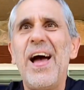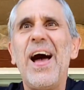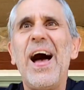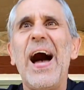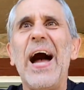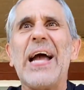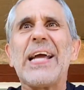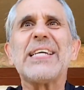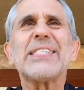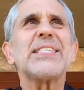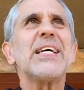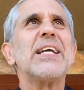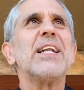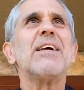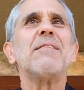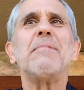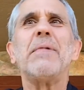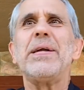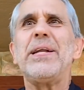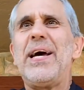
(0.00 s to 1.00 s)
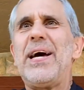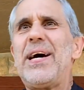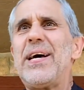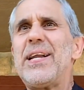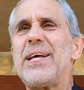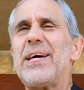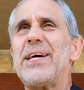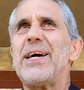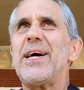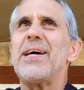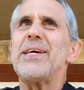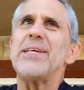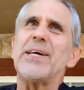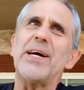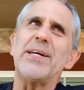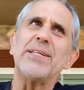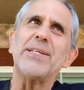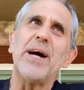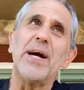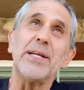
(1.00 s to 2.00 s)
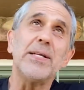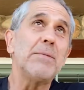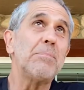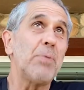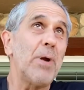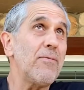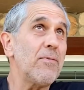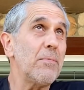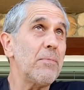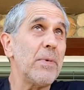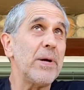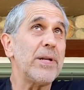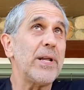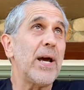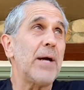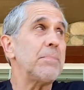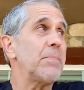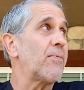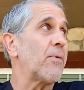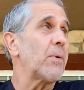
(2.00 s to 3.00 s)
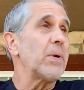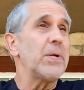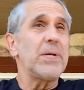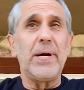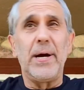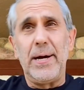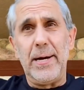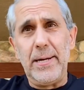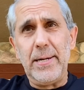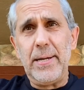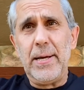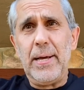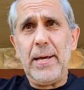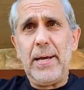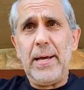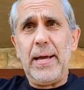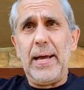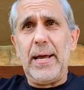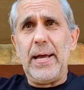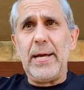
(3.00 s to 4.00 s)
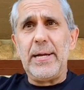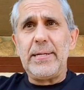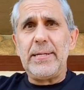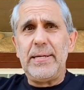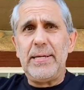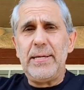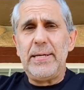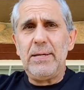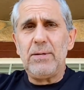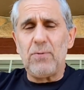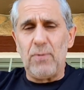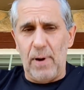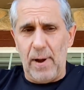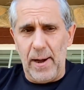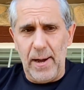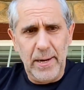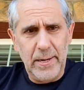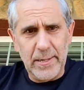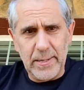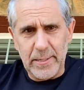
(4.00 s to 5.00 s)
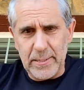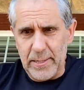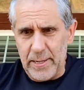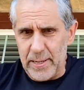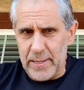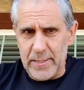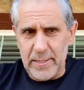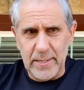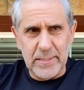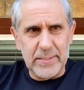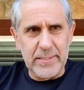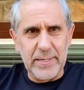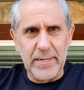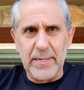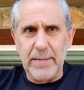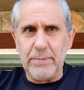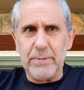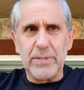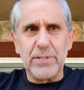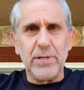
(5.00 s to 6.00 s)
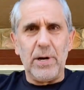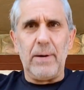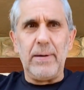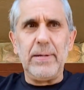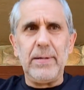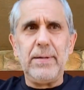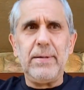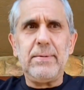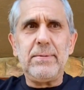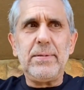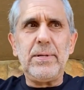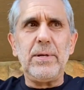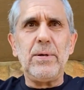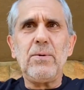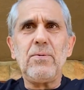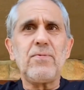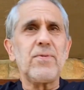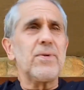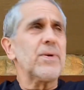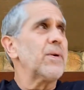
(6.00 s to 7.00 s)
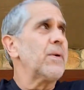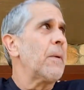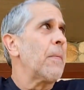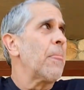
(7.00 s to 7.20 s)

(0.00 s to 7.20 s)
I guess I love my dad. I did pray for my dad before he died, and he cried and said he was sorry, for